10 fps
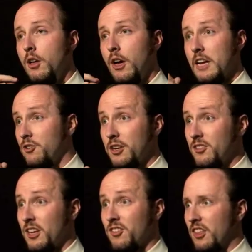And she
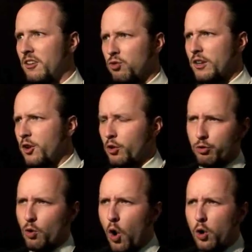says they run you
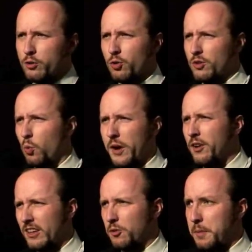through all sorts of
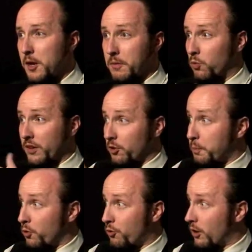weird experiments where you're
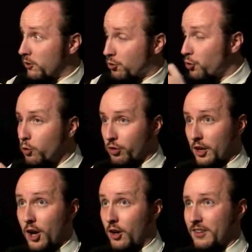supposed to shoot the
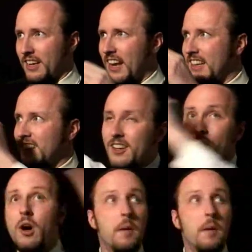gun and little